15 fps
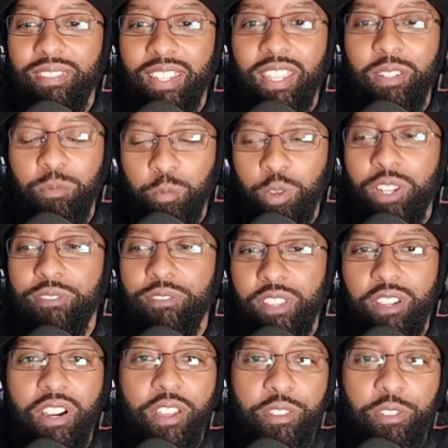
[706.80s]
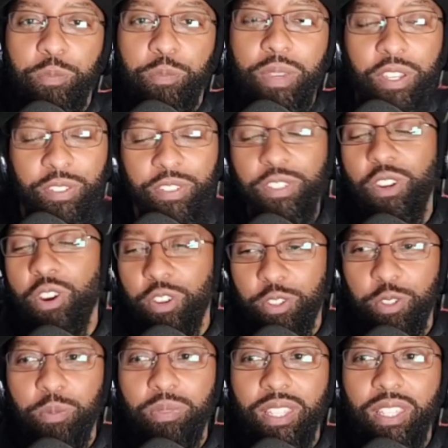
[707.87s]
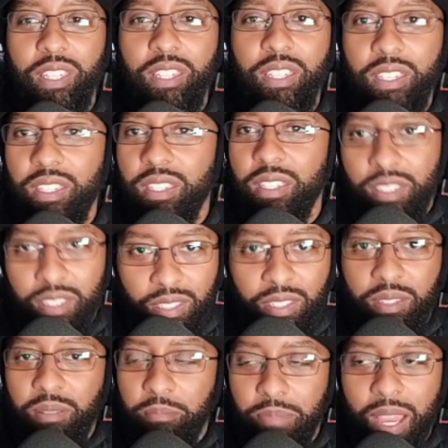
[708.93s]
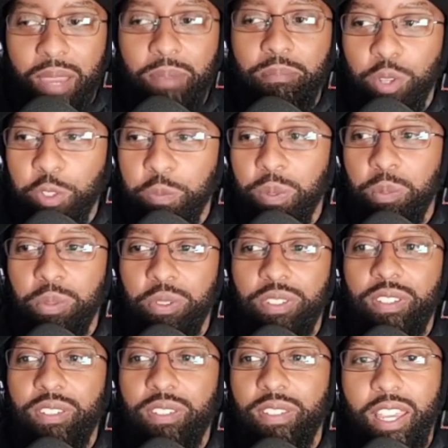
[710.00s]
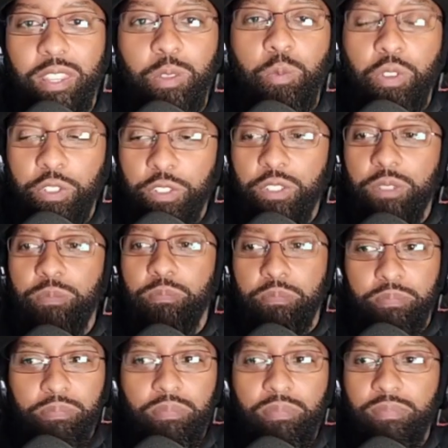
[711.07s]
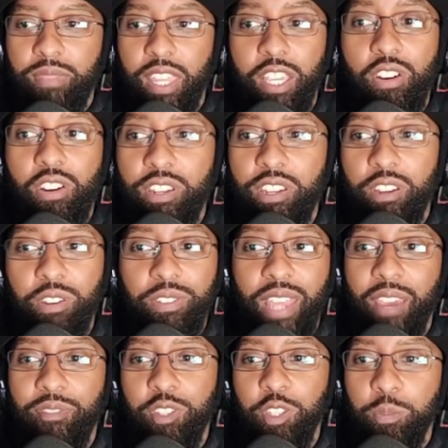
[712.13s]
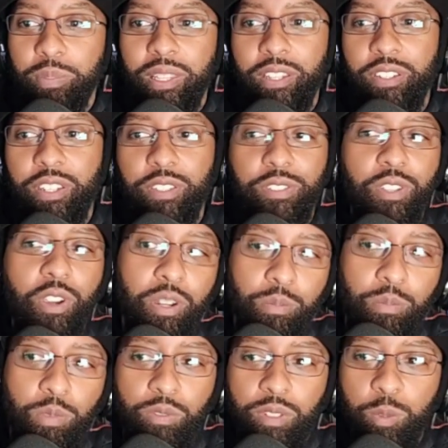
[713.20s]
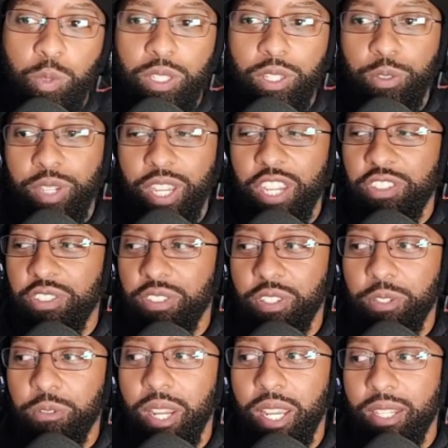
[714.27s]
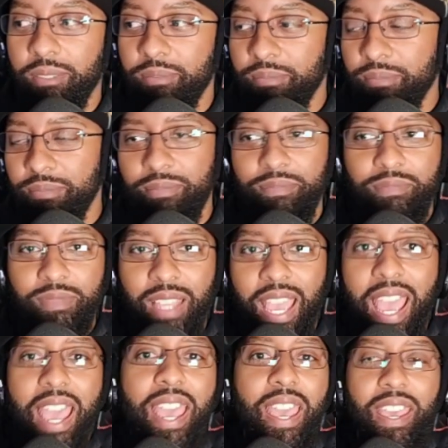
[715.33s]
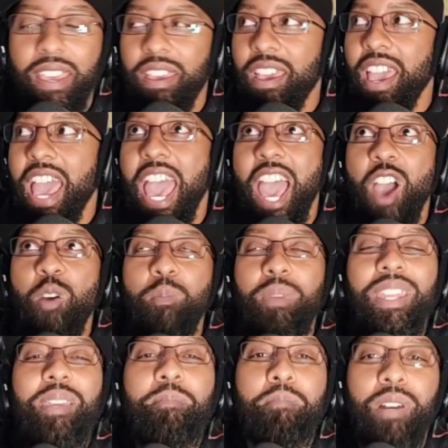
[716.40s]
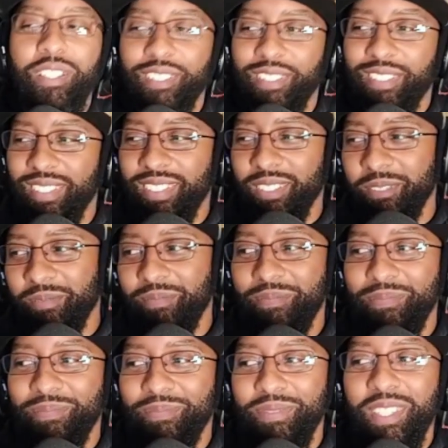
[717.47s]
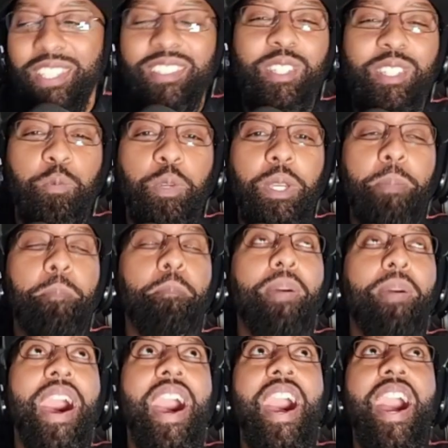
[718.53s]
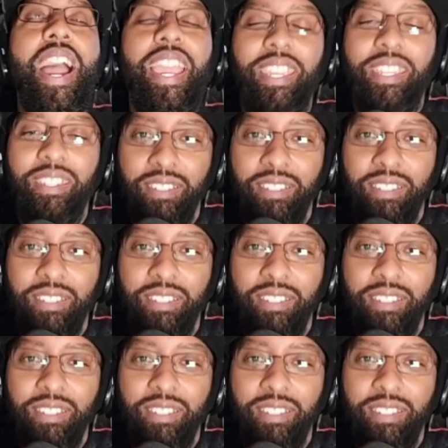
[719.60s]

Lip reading: one of the other spells that's arguably, by most people's design, the worst thing on here is after you play your next card, move it 1 location to the right. How many months did we pine